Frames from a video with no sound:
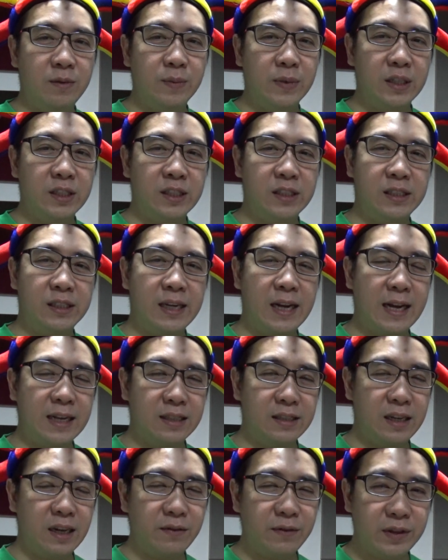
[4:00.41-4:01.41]
much has
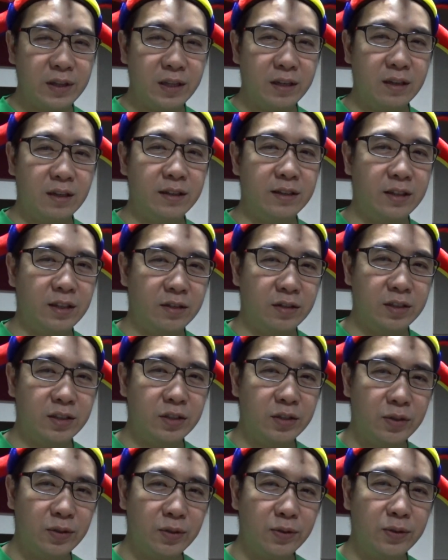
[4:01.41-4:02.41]
everything under
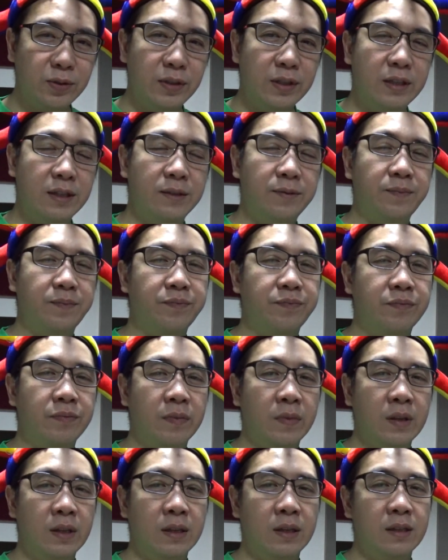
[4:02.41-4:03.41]
control.
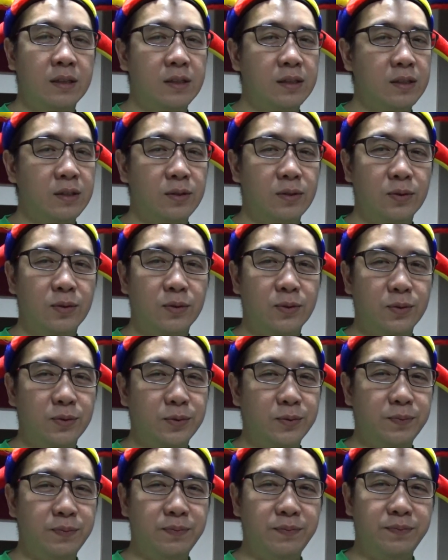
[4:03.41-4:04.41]

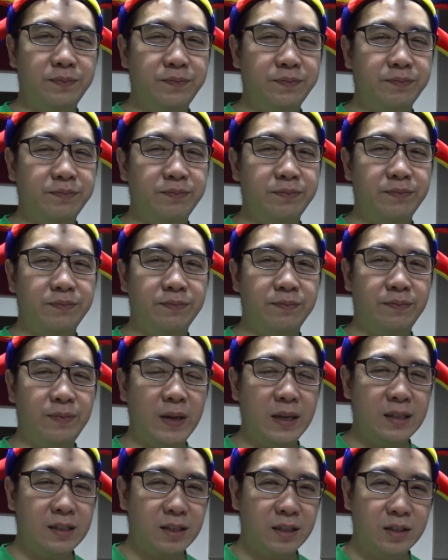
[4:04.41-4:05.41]
So
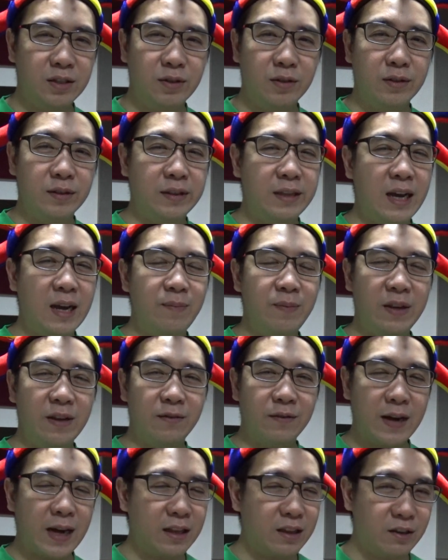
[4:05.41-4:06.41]
bass control, damping
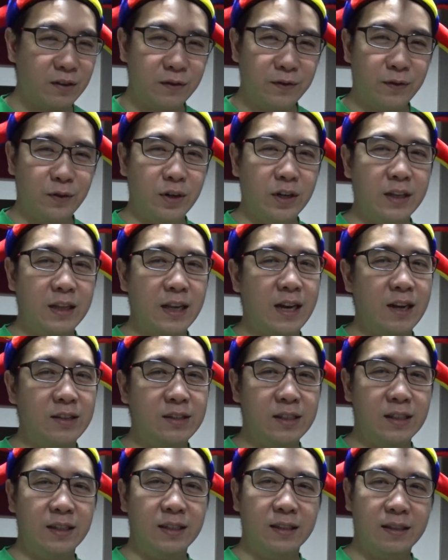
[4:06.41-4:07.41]
factor of
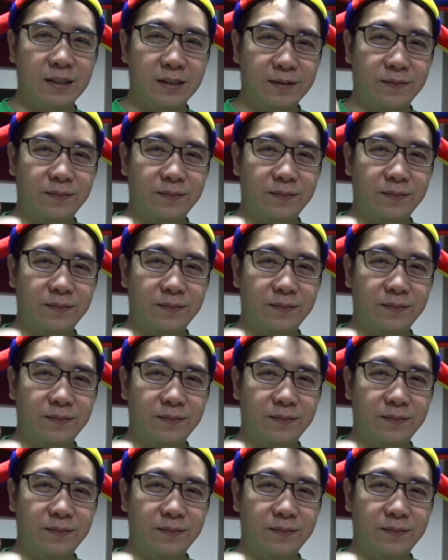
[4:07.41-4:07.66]
4,000.